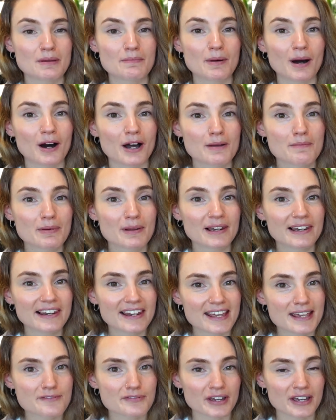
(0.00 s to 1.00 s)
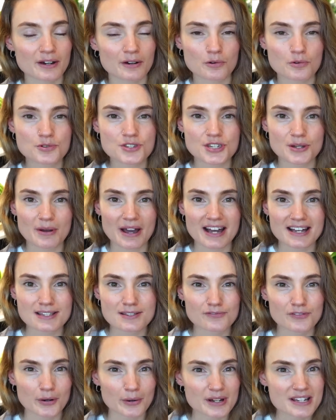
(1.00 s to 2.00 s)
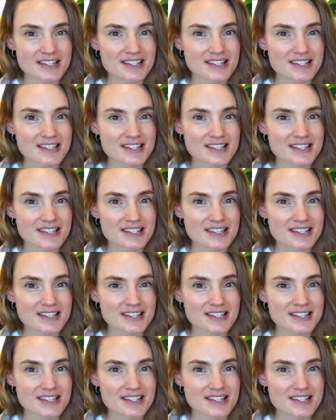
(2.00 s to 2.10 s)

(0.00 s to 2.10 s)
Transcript: but I believe it also has very